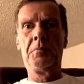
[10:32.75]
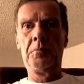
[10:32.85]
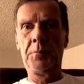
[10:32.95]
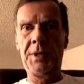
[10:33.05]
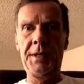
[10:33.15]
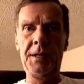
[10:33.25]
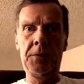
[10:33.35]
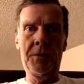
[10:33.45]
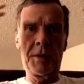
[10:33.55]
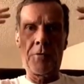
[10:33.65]

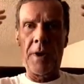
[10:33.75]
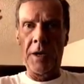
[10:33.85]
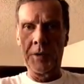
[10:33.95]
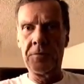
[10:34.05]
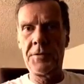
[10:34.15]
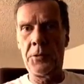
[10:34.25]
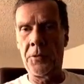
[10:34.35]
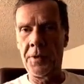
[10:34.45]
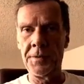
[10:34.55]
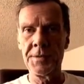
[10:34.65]
bleeding with a crown of
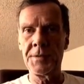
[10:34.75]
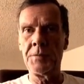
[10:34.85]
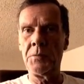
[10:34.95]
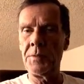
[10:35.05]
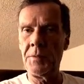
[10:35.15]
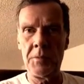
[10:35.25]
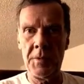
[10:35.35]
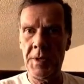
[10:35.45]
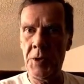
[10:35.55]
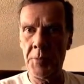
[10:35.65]
thorns and
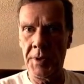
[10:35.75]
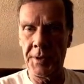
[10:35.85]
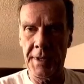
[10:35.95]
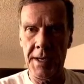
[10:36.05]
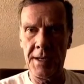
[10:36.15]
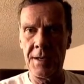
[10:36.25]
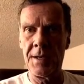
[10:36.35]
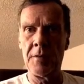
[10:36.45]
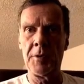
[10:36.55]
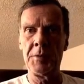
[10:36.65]
humiliated
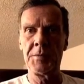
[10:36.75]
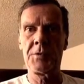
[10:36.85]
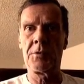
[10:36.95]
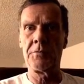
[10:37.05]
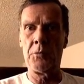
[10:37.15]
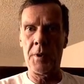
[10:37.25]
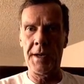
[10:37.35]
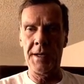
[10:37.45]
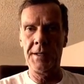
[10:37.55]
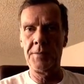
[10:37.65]
in every sort of
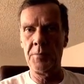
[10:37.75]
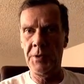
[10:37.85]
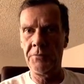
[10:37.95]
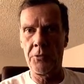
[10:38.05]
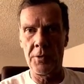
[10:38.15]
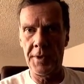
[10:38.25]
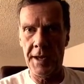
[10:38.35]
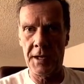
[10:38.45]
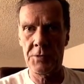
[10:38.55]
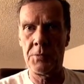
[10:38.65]
way before the
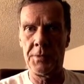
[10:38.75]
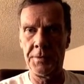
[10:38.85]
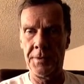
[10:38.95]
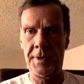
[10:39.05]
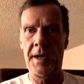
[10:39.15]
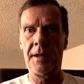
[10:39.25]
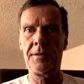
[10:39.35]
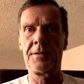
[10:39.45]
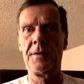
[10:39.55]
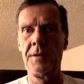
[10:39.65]
actual death,